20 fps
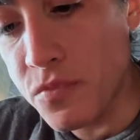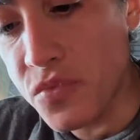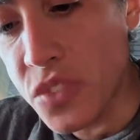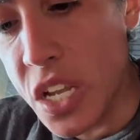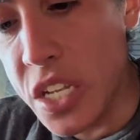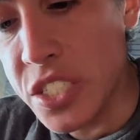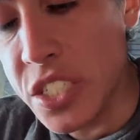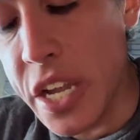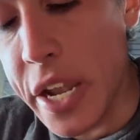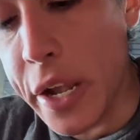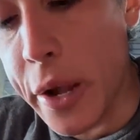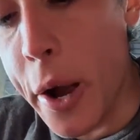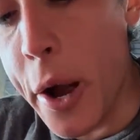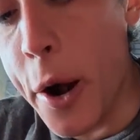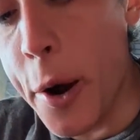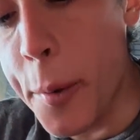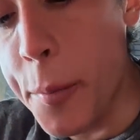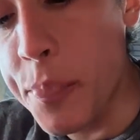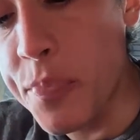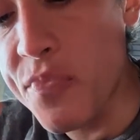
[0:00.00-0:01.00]
It's like,
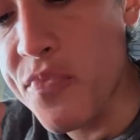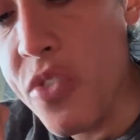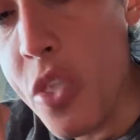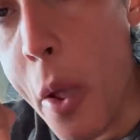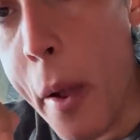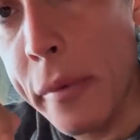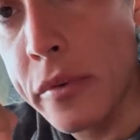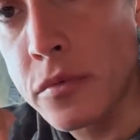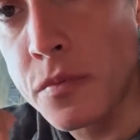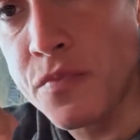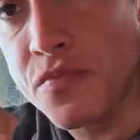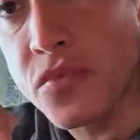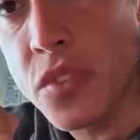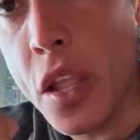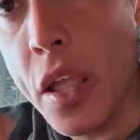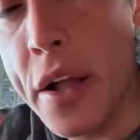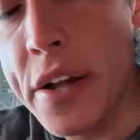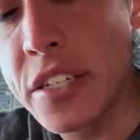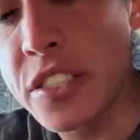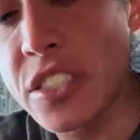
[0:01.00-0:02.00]
oh,
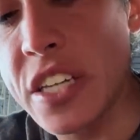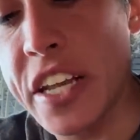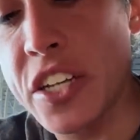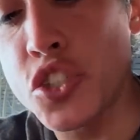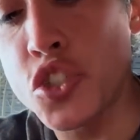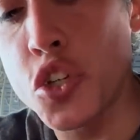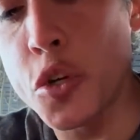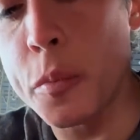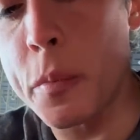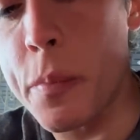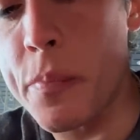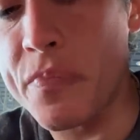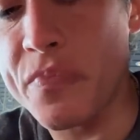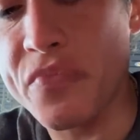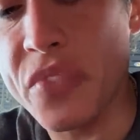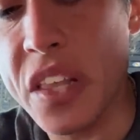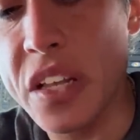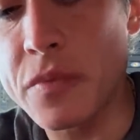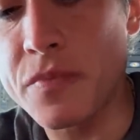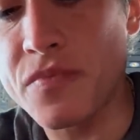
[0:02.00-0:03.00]
it's like soup.
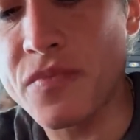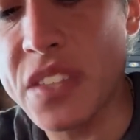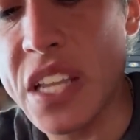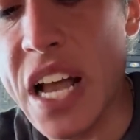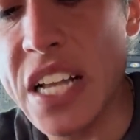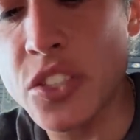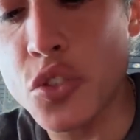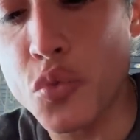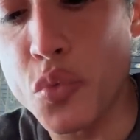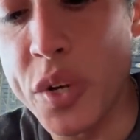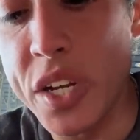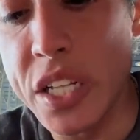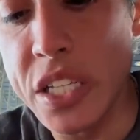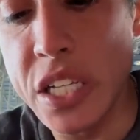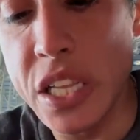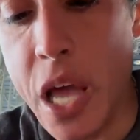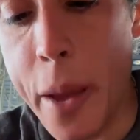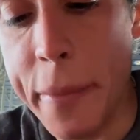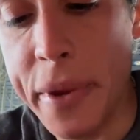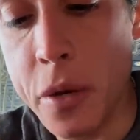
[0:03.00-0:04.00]
That's really
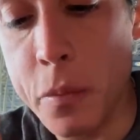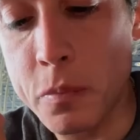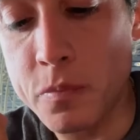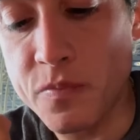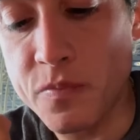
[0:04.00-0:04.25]
lemon.